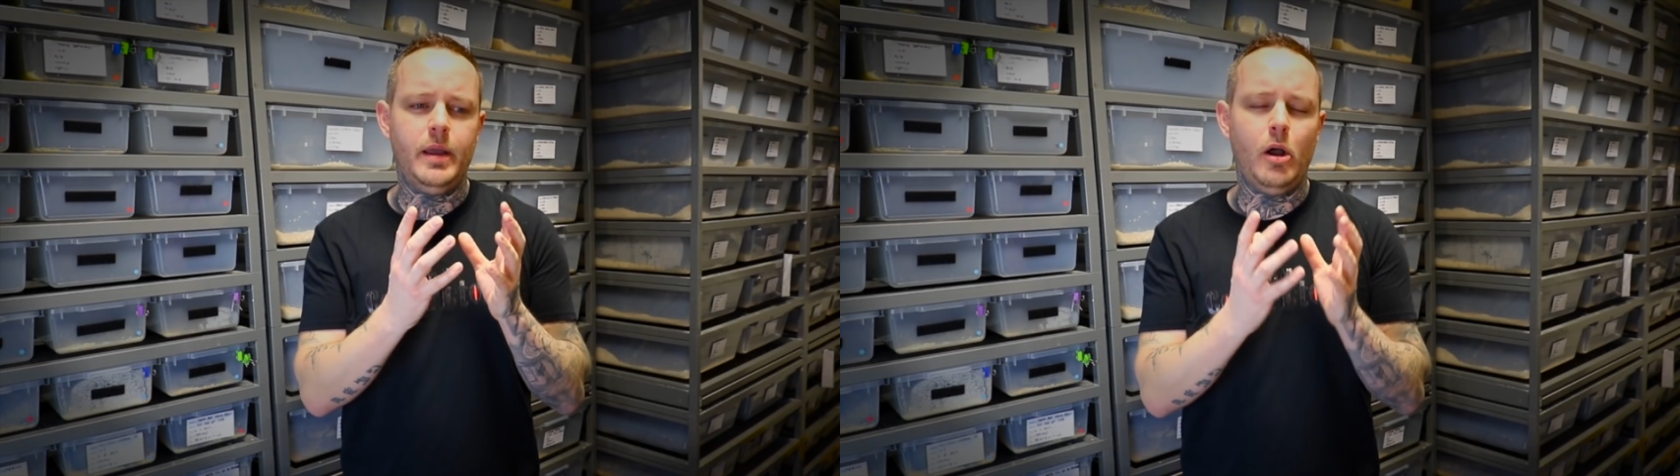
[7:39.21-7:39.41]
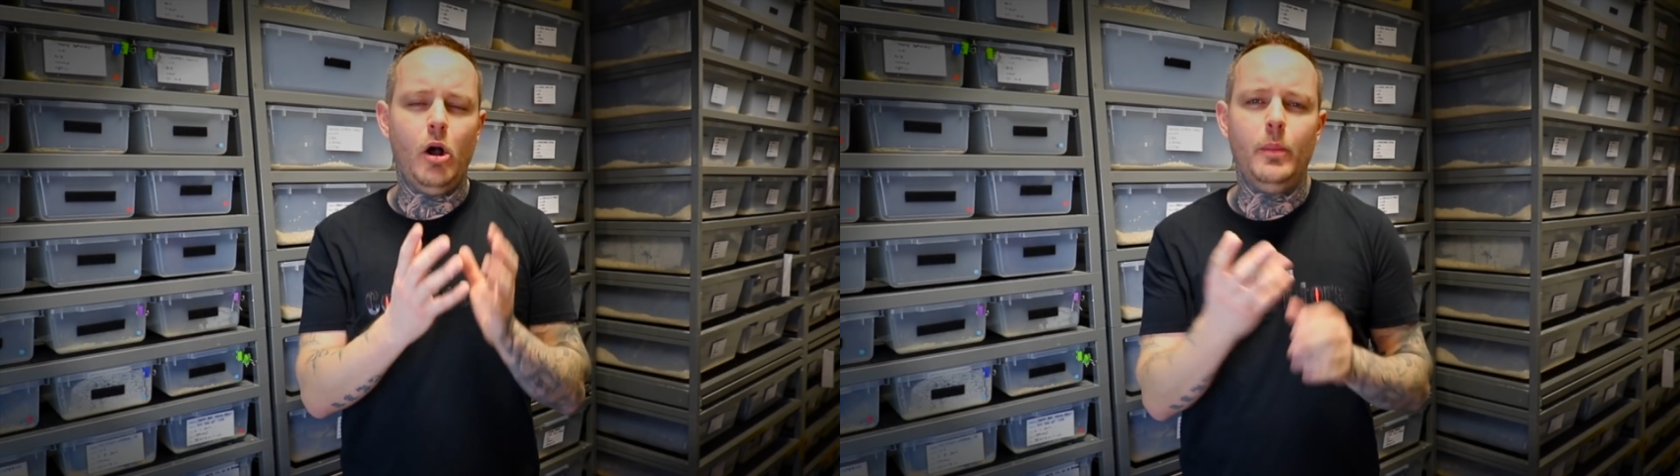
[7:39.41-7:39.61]

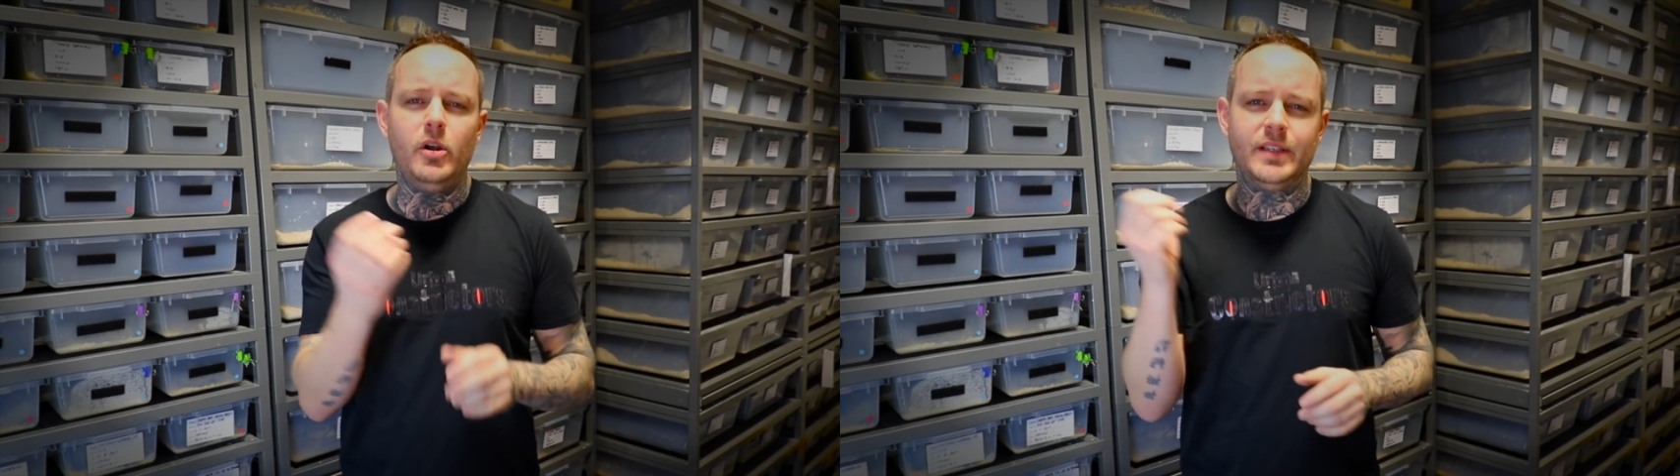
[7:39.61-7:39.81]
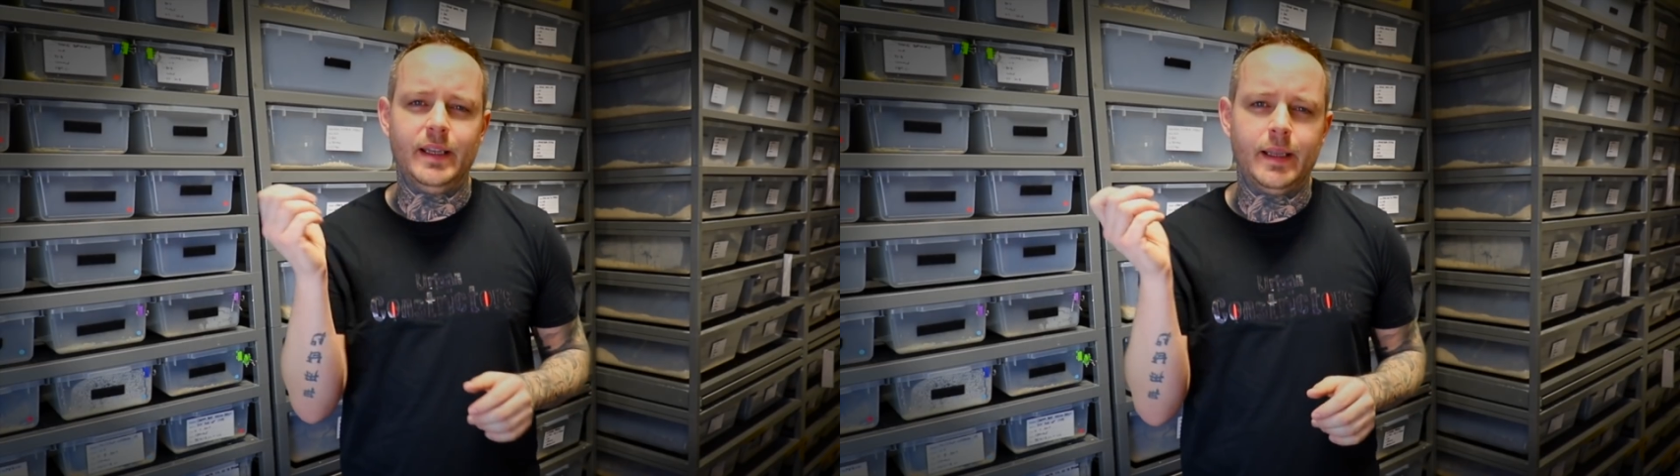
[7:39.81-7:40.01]

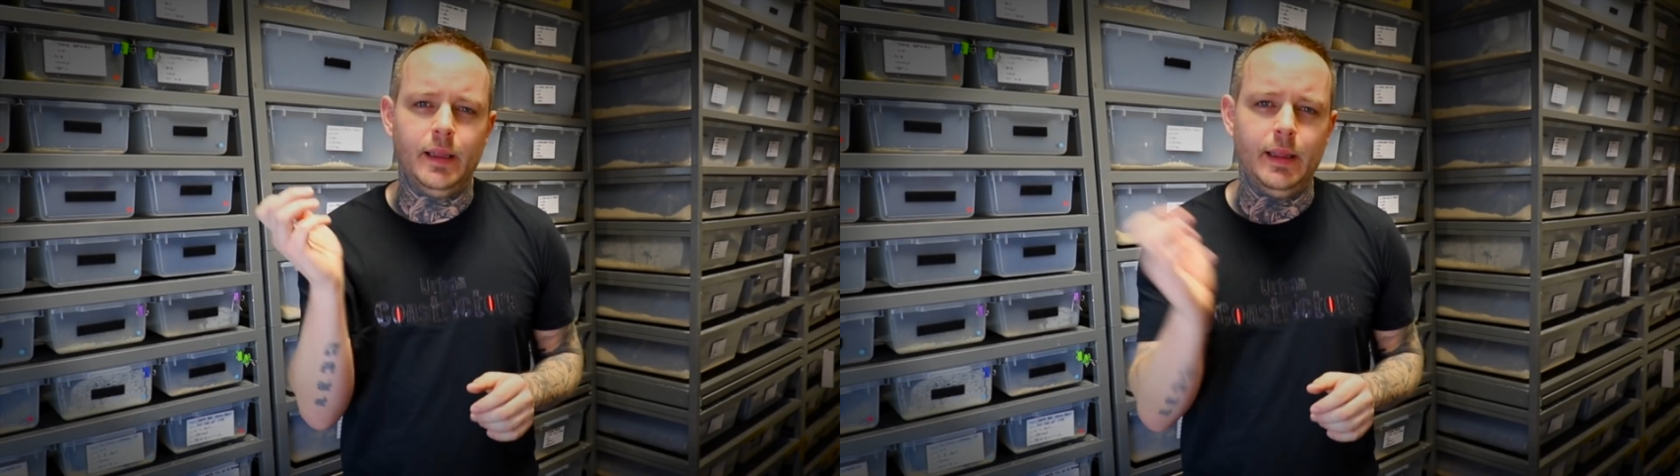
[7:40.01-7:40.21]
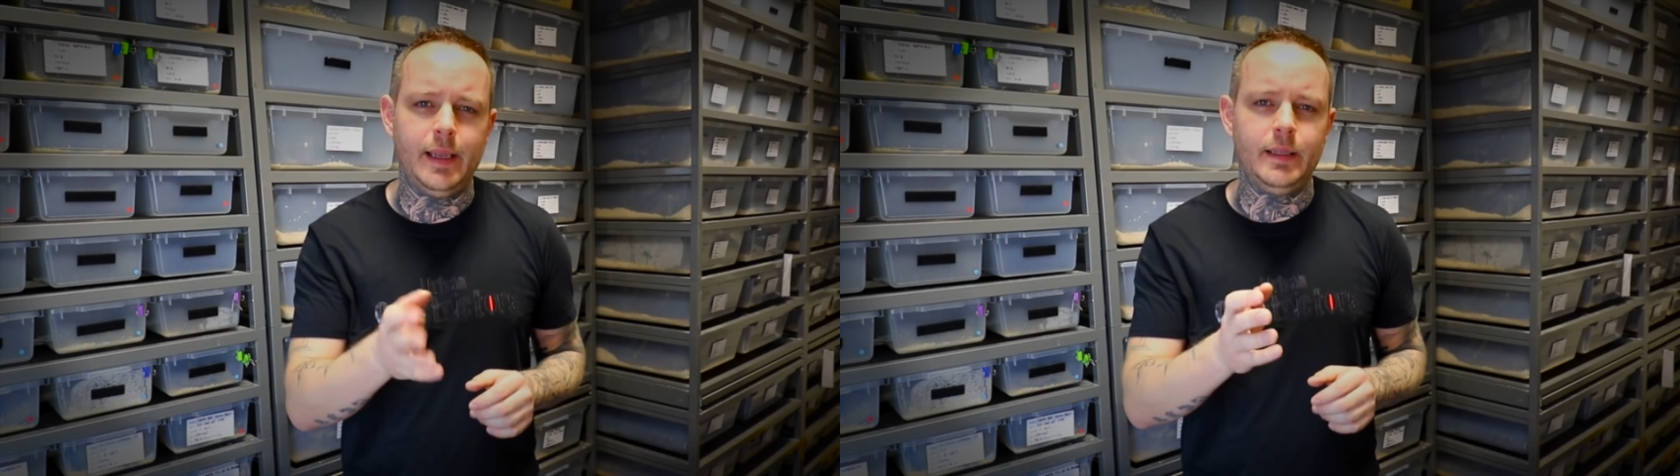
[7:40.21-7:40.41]
almost like a
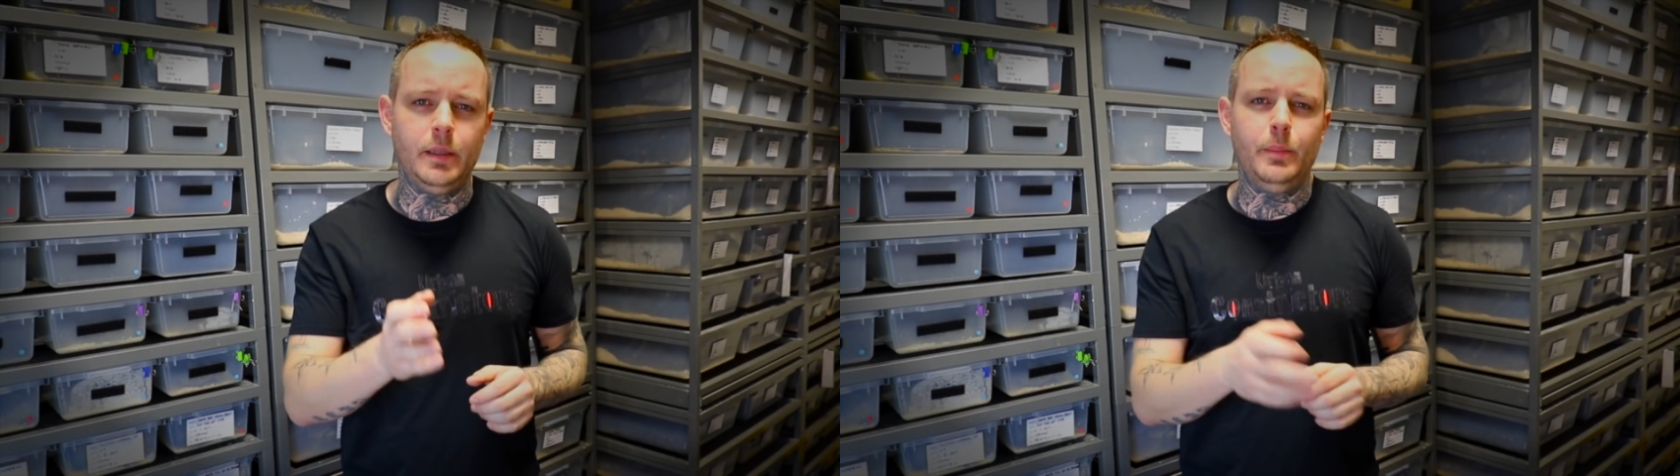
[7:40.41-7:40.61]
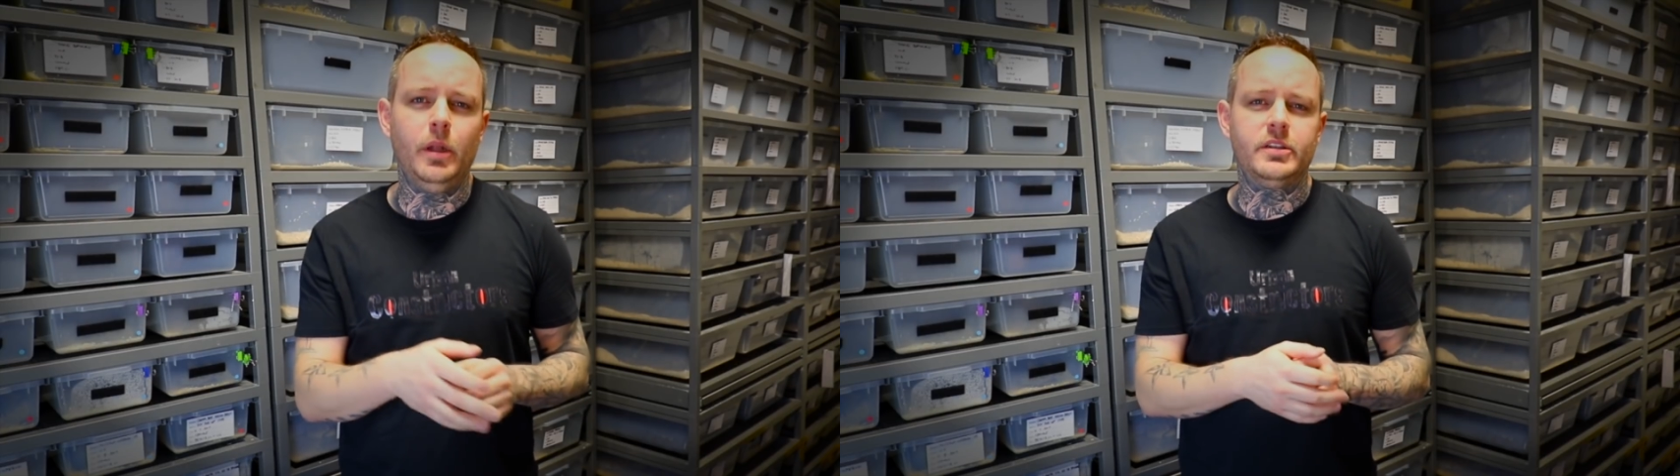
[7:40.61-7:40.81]

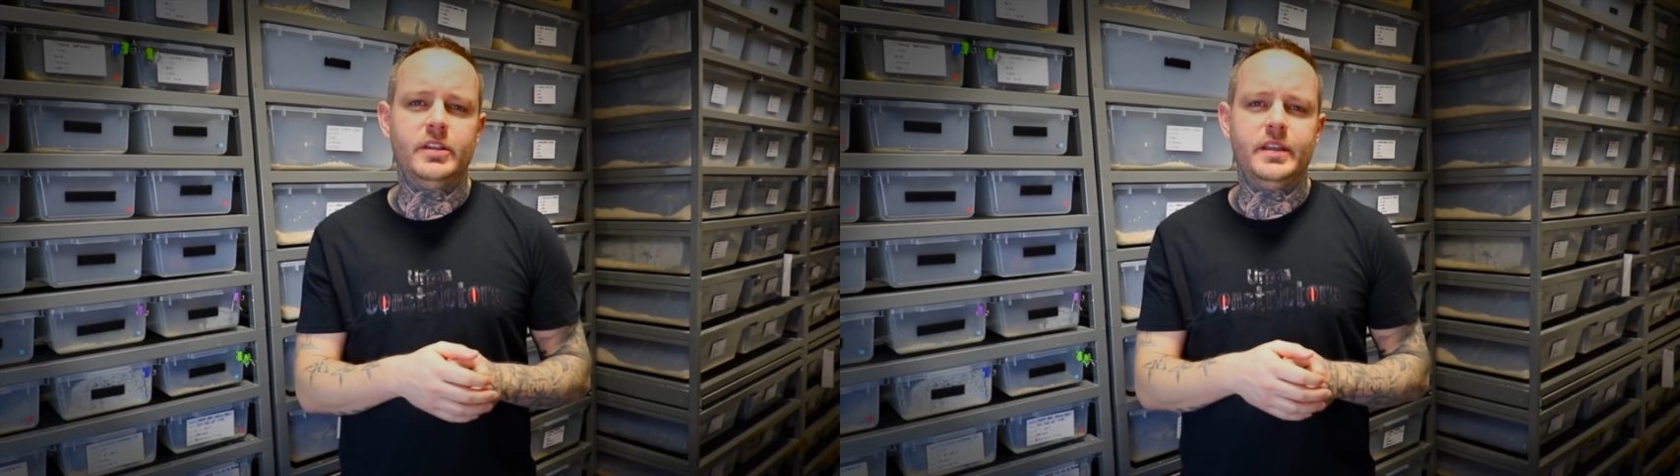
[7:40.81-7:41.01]
lightning bolt to